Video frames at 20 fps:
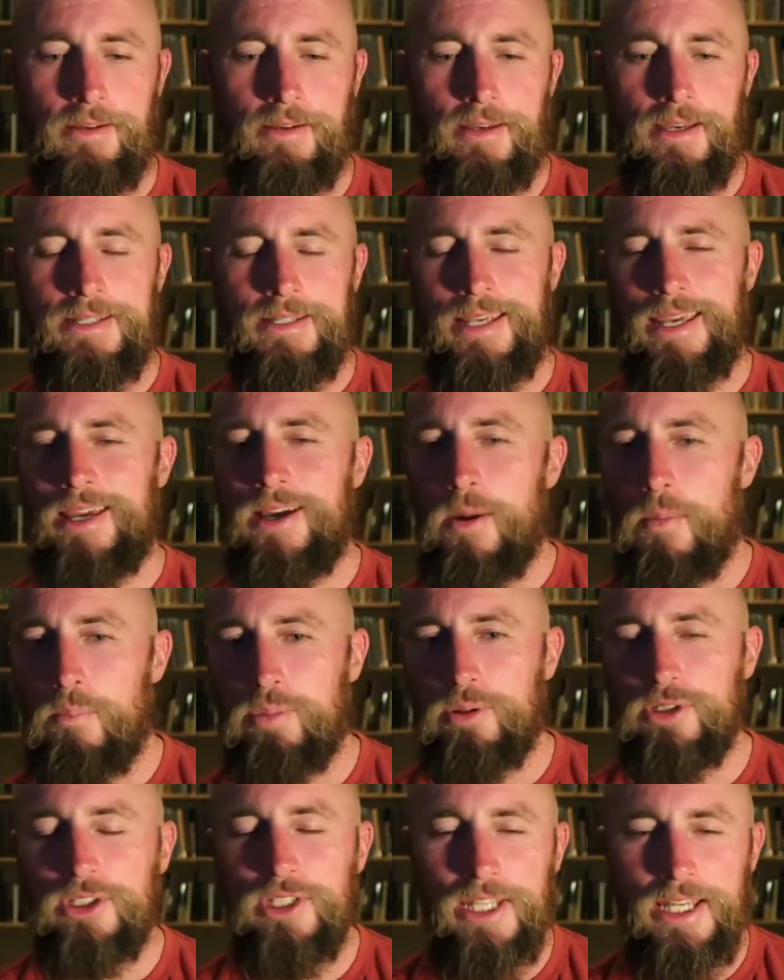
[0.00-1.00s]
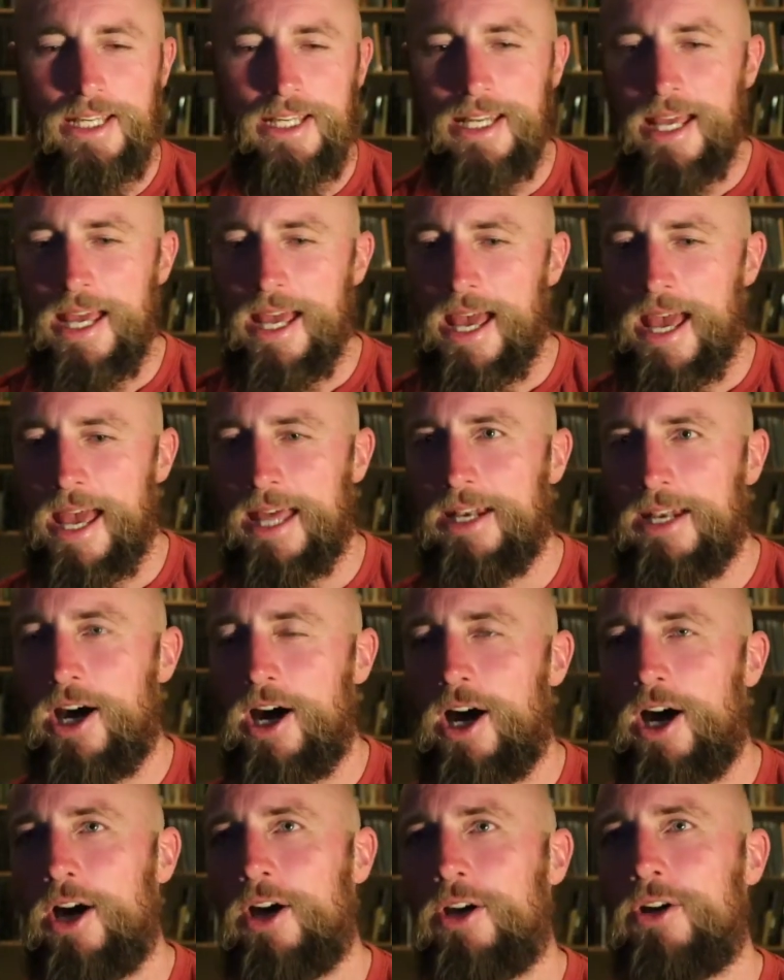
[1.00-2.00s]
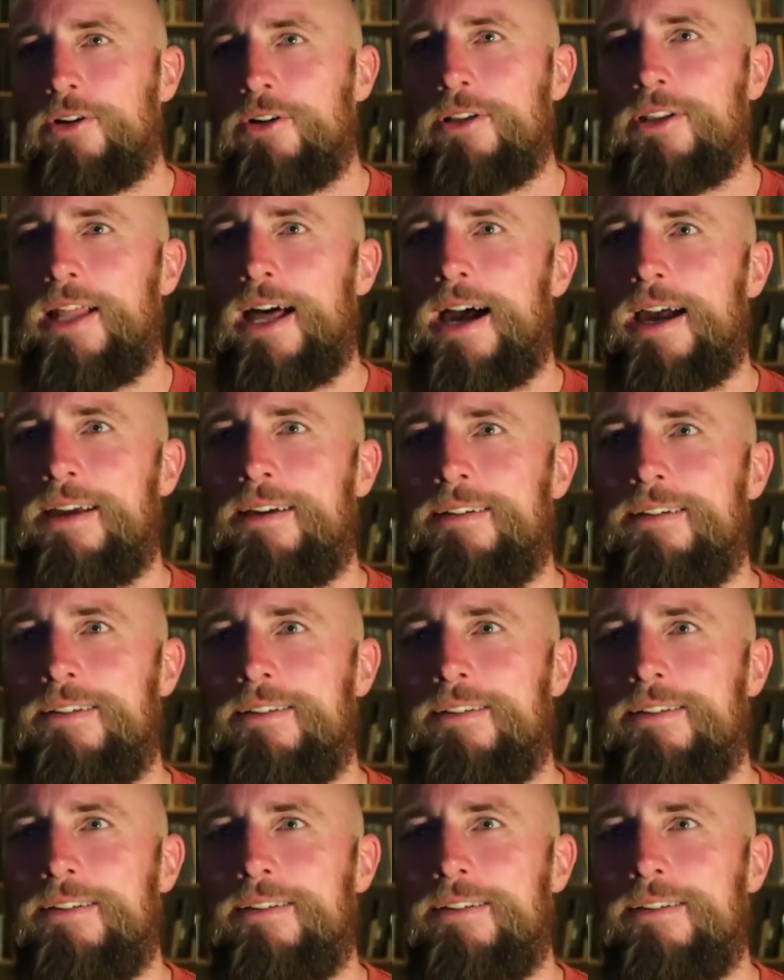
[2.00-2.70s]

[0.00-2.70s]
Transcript: Is a complete and utter lie.